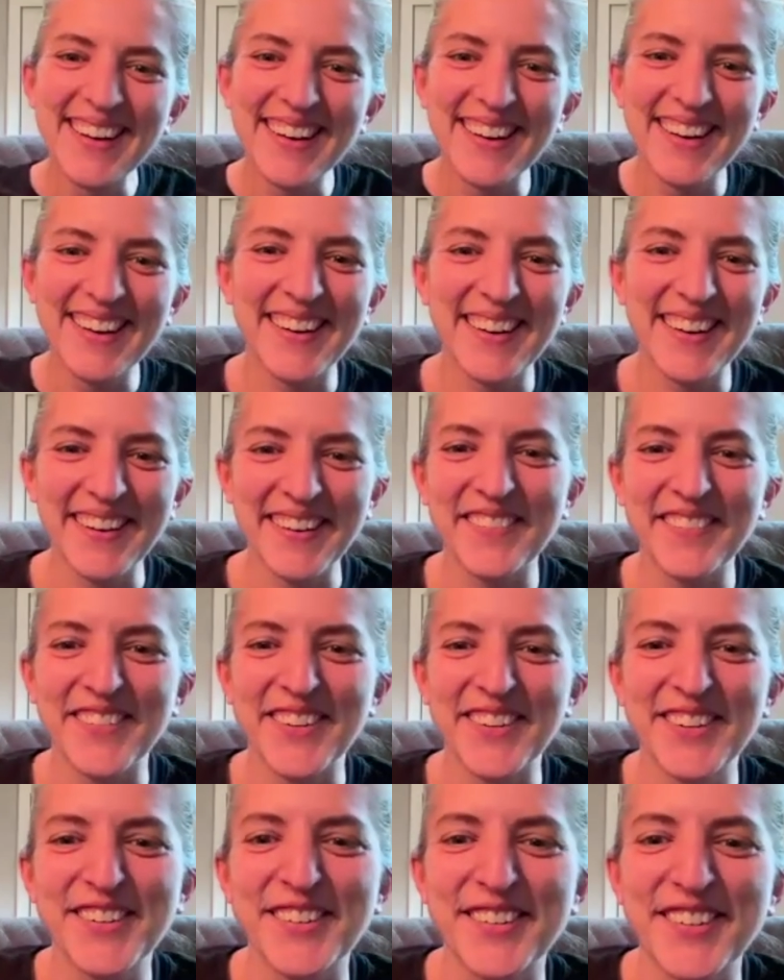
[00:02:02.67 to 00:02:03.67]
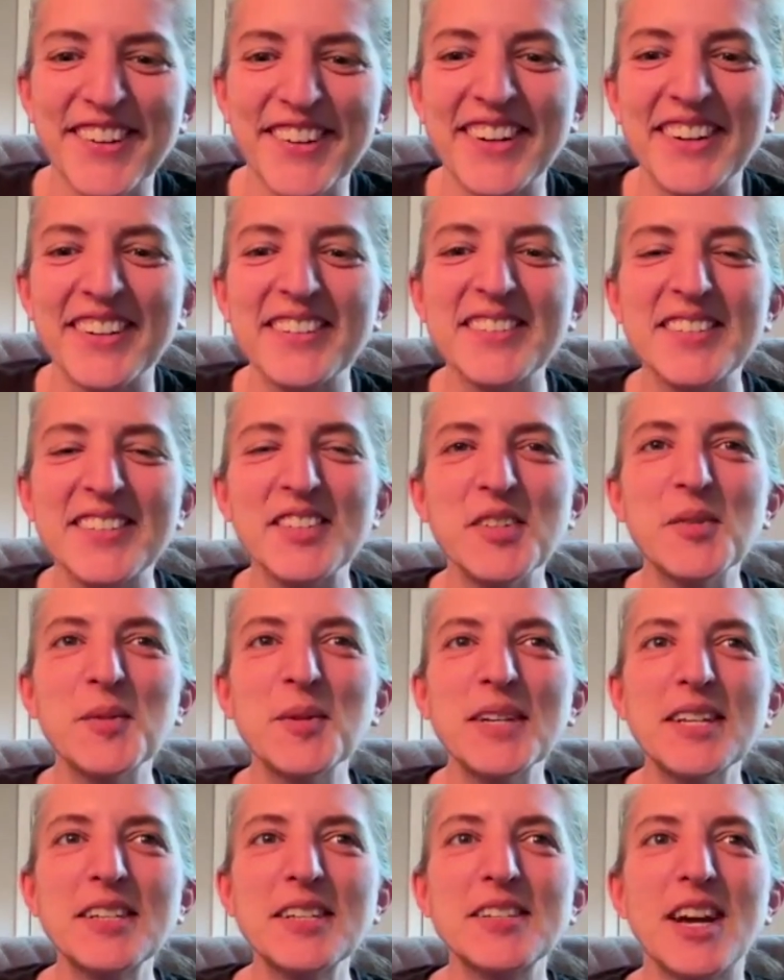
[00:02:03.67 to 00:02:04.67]
Ah, for sure. So, do you
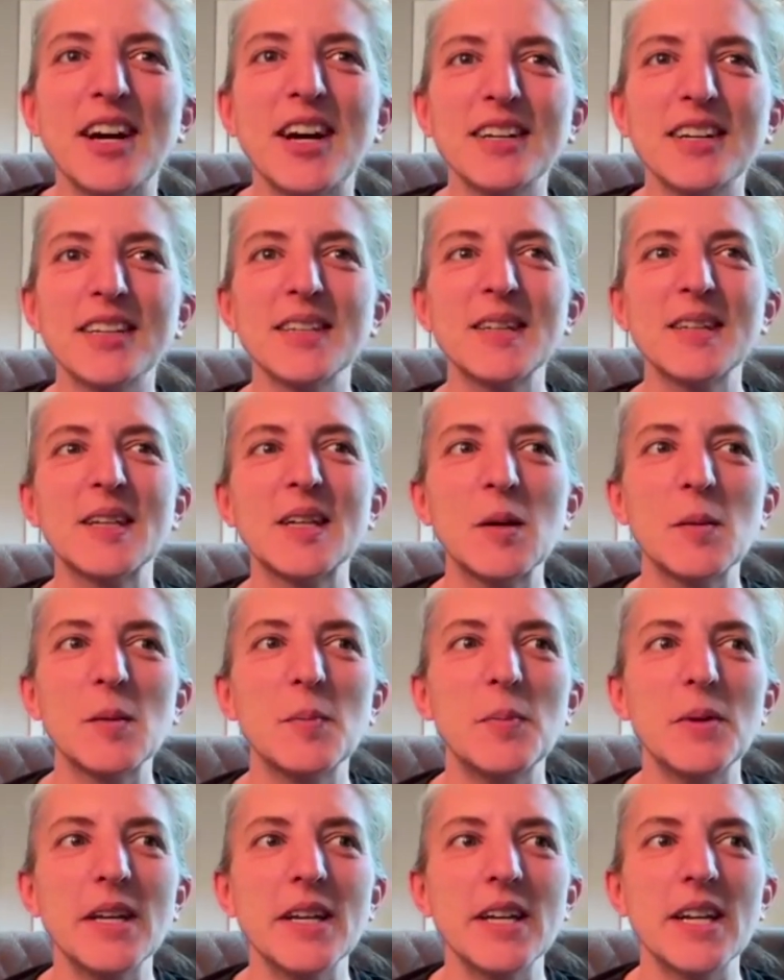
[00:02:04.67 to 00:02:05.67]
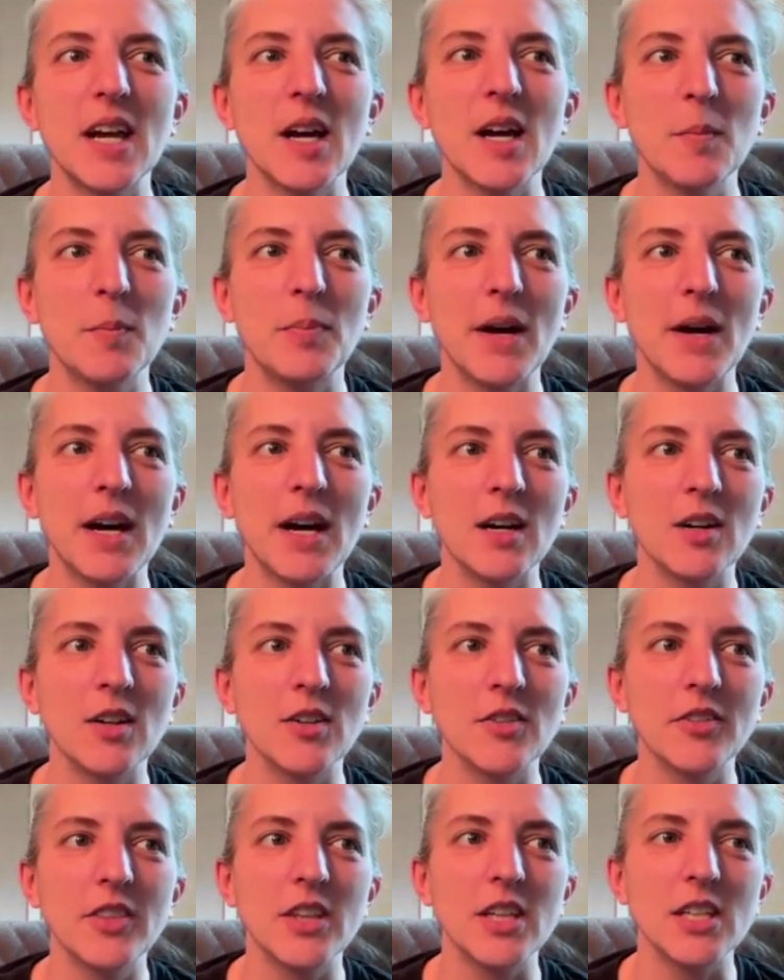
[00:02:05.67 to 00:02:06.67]
want to talk a little bit
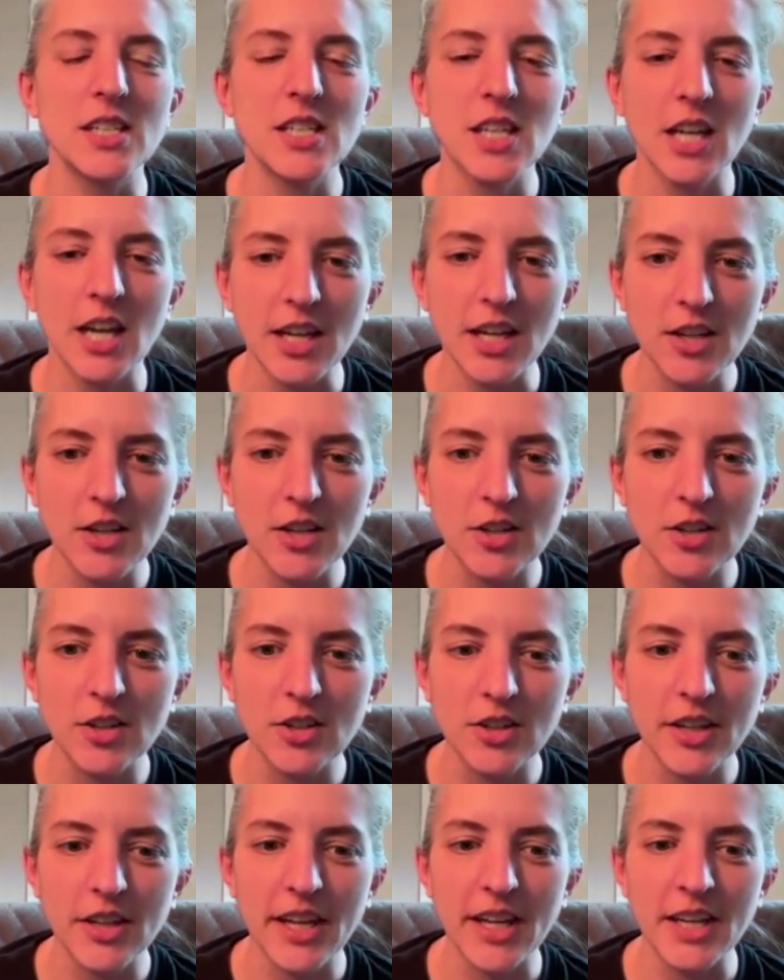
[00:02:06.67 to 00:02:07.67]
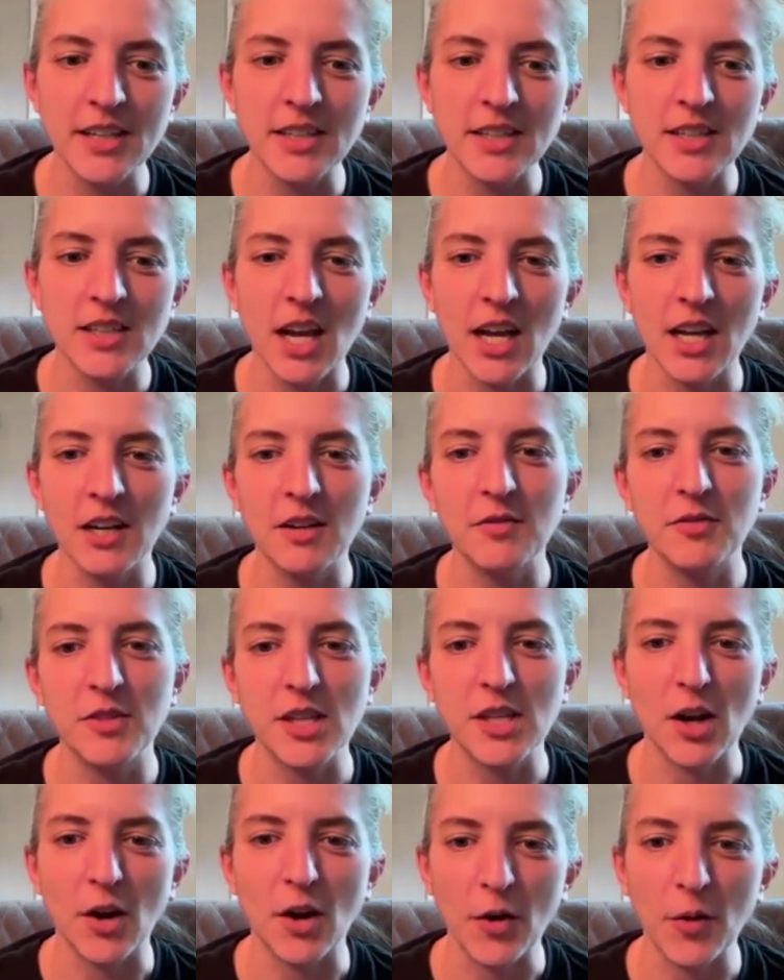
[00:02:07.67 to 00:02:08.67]
about the title and kind of
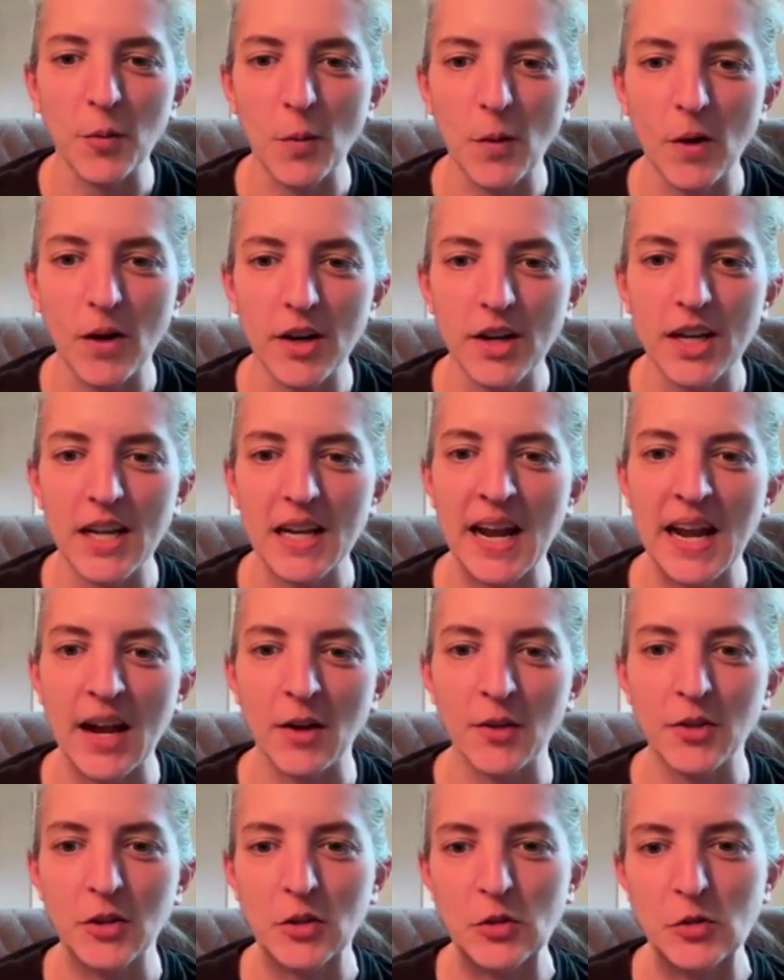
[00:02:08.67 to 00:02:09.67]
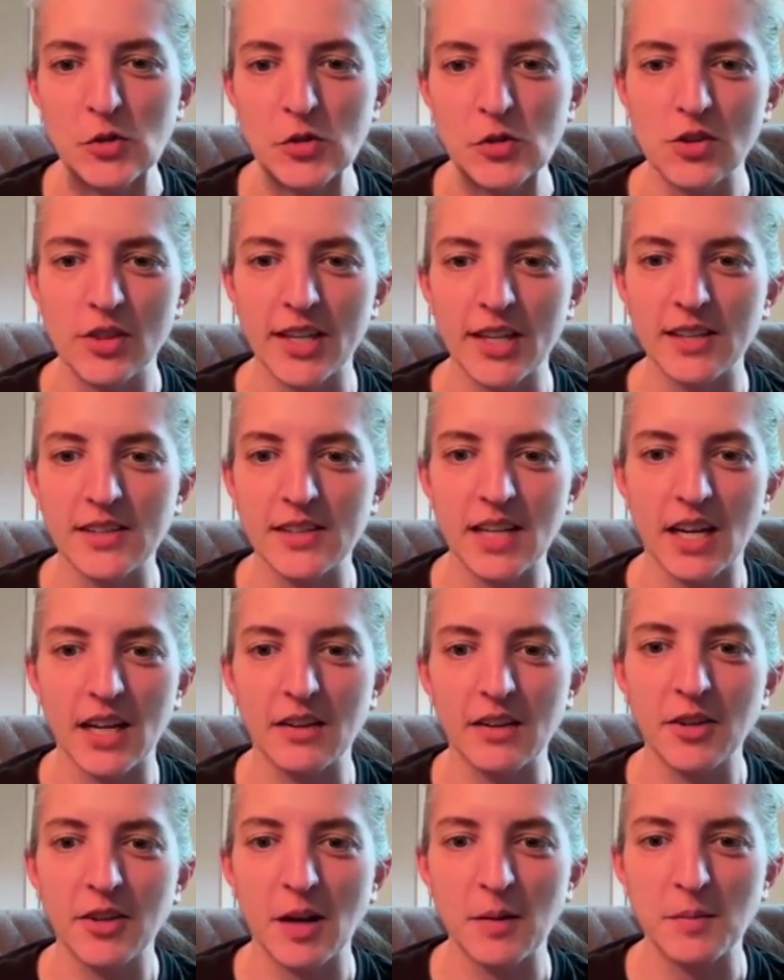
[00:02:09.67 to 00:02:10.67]
the artwork and how those two things kind
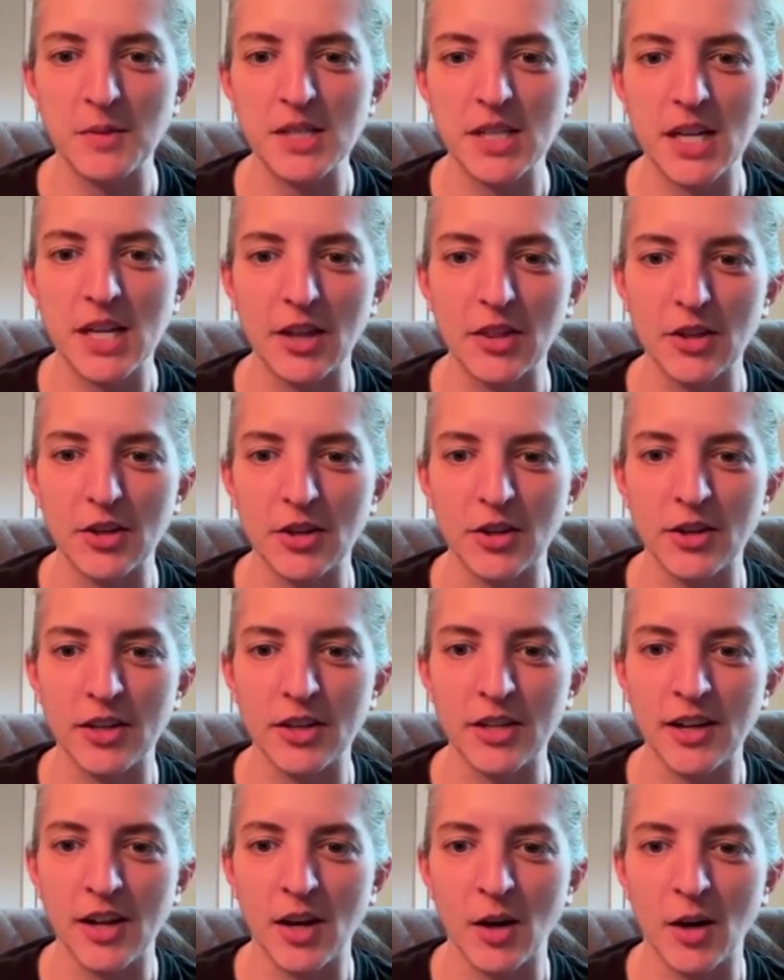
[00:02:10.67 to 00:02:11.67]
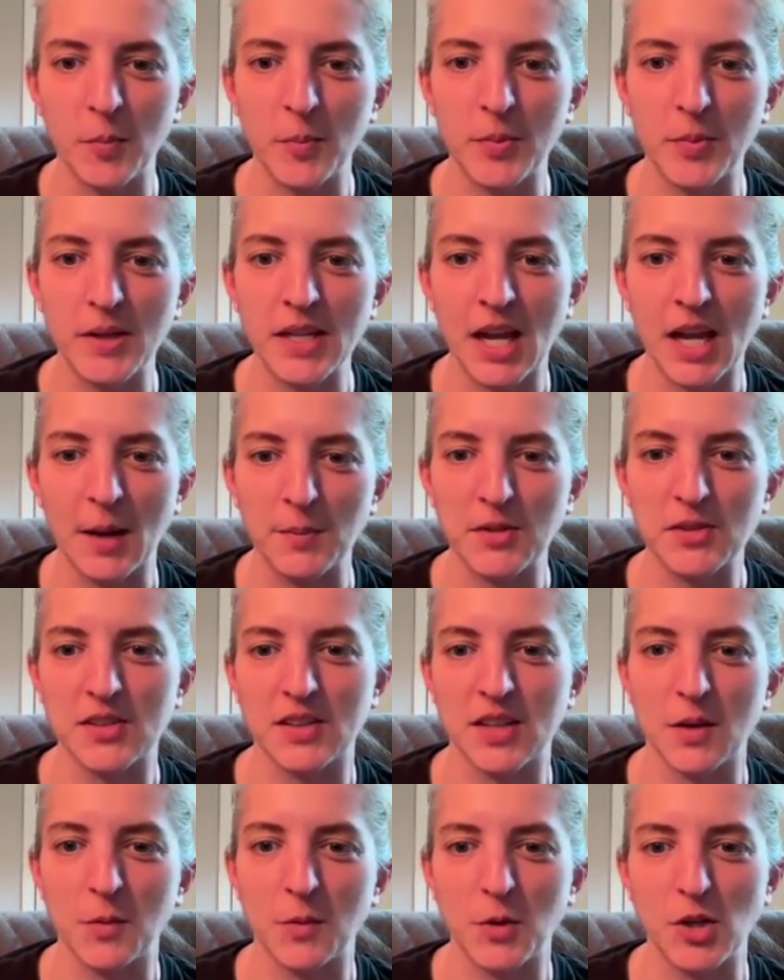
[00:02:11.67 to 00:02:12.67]
of come together and help
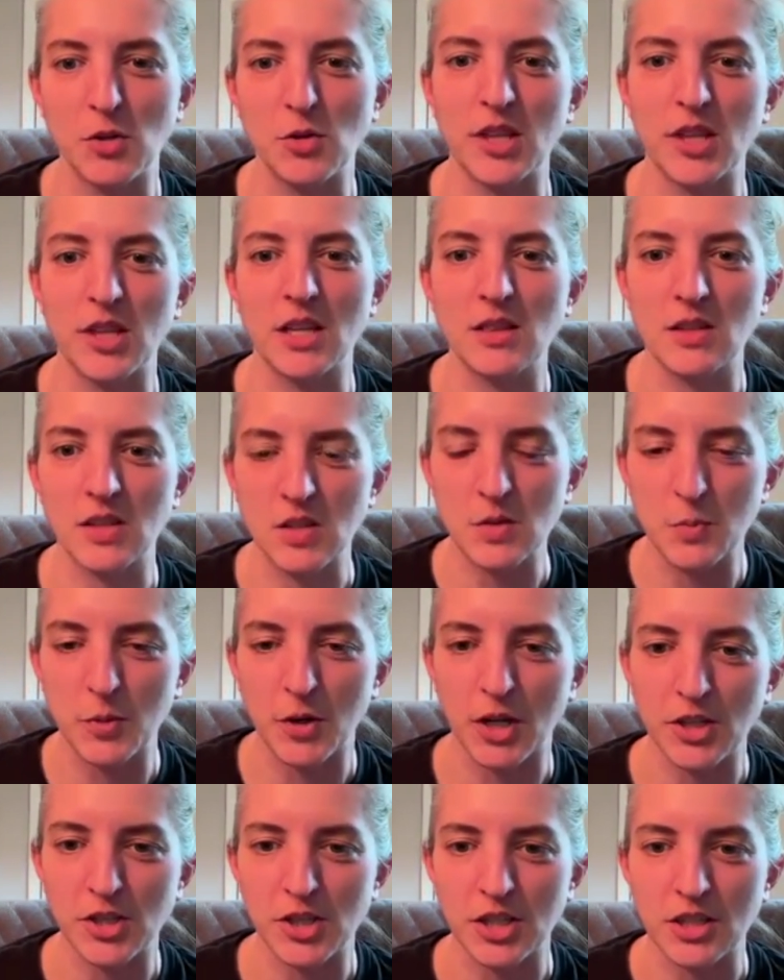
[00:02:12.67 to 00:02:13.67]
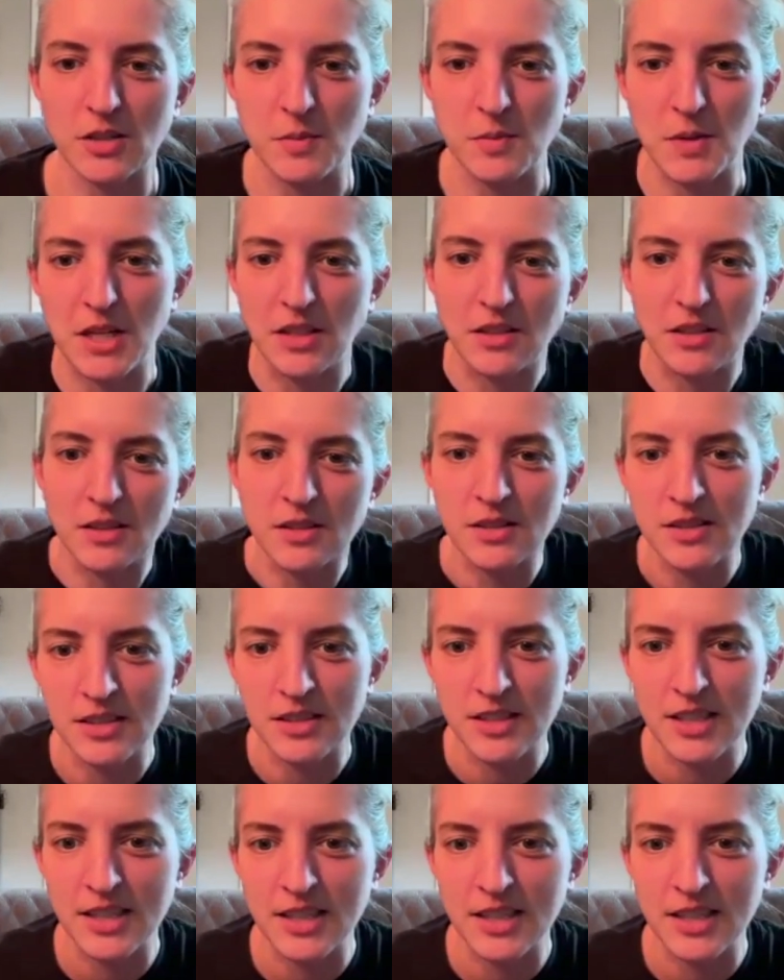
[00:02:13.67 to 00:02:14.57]
encapsulate what you think this project means?